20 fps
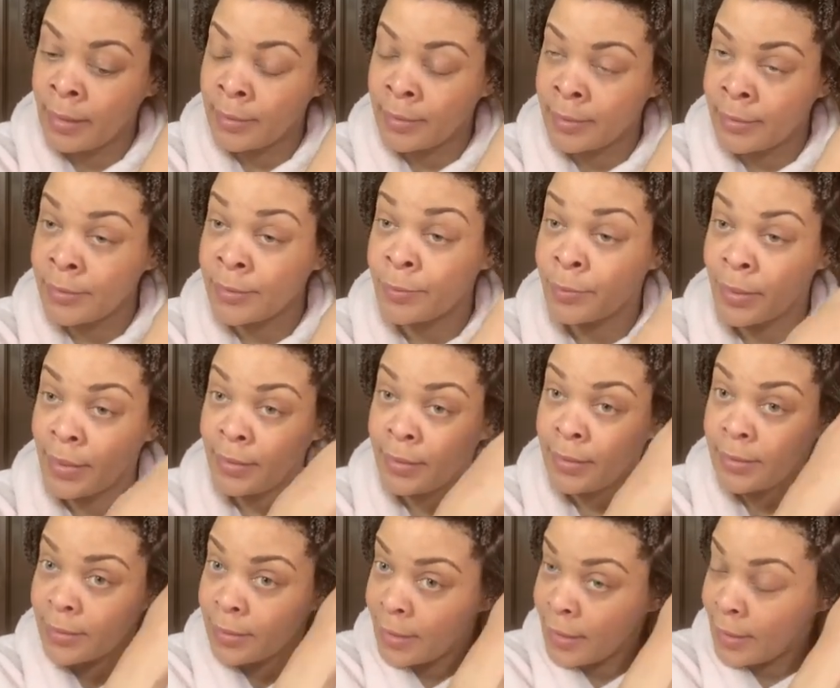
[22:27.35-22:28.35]
this is what I did
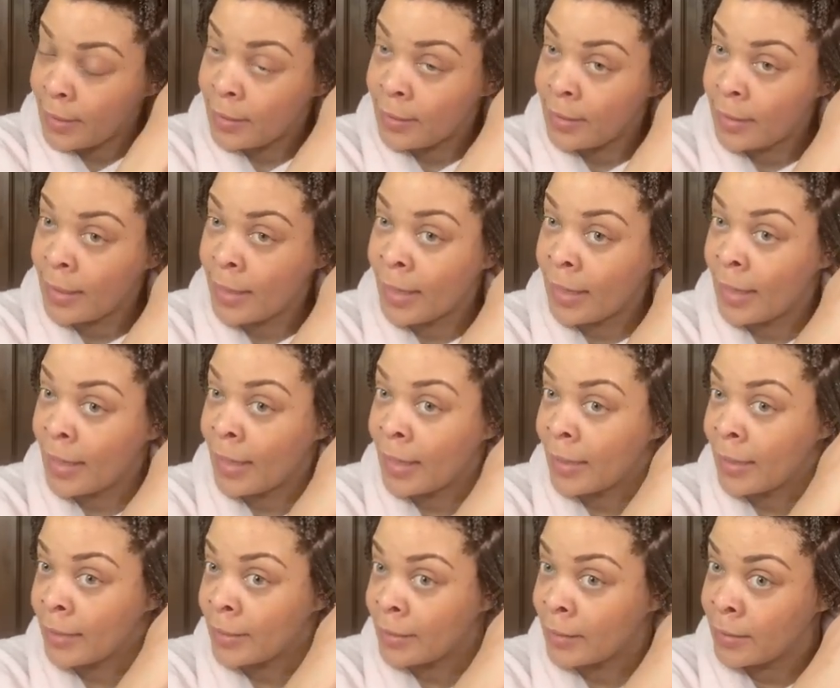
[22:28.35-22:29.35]
today,
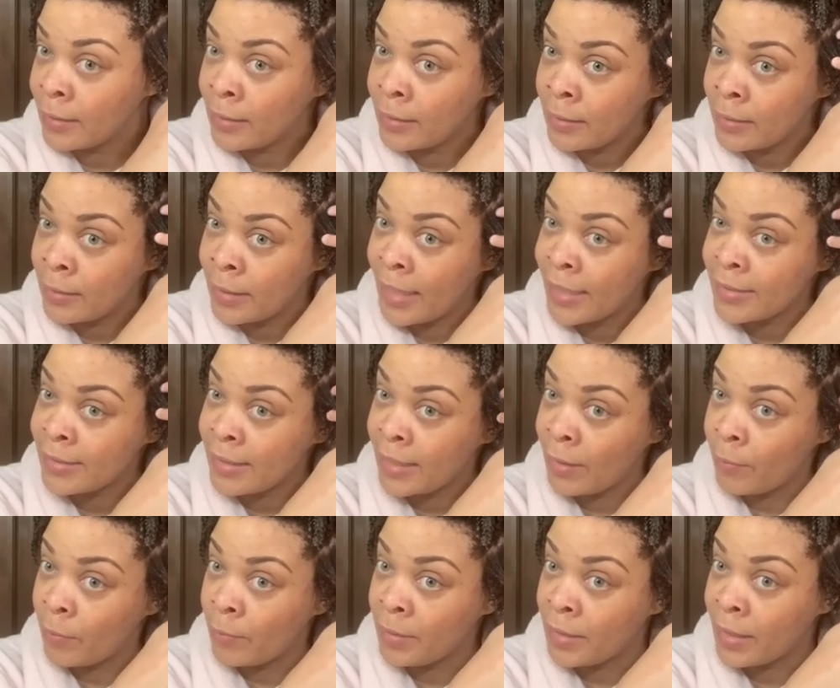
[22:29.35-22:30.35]
and next thing will
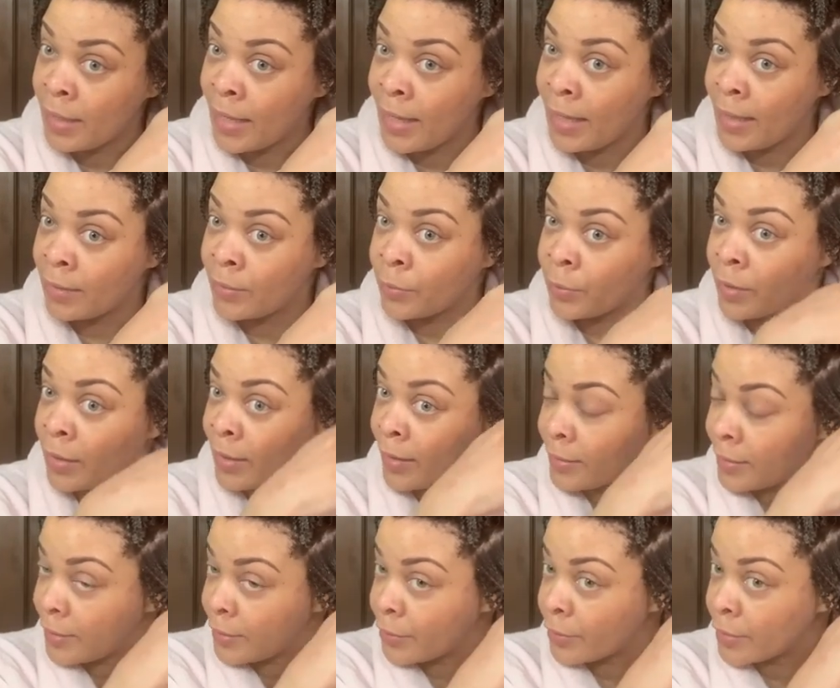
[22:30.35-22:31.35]
be to do the
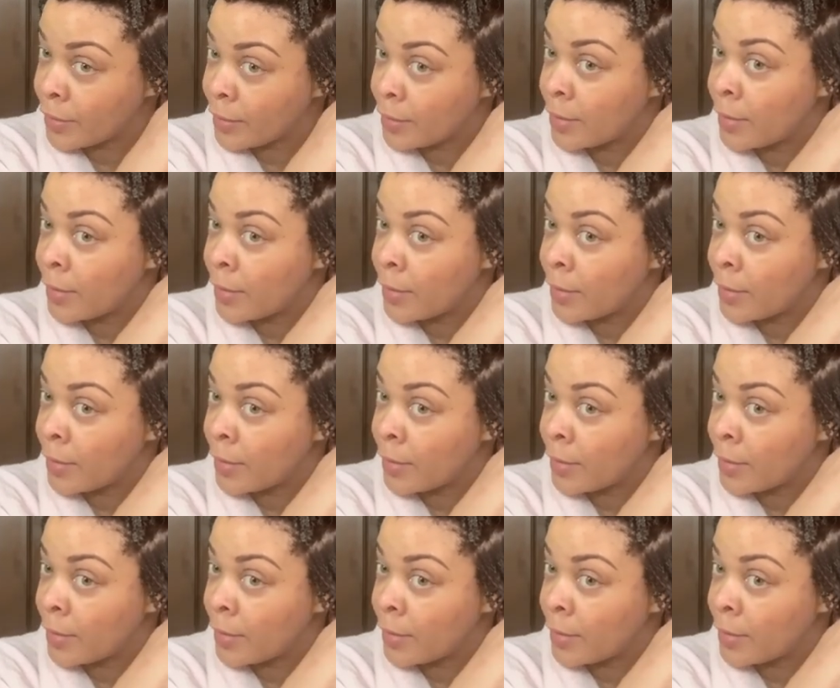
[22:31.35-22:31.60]
conditioner.